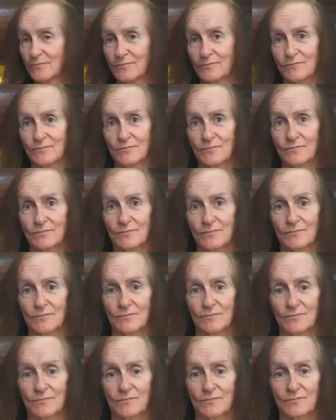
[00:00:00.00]

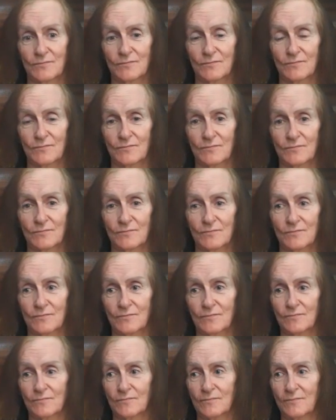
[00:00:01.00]

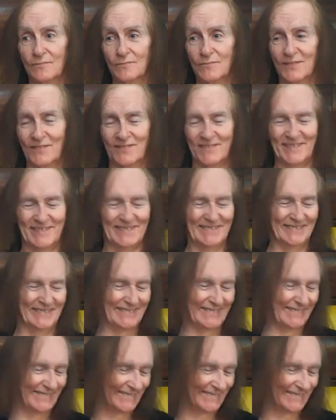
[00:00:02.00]
This person isn't speaking.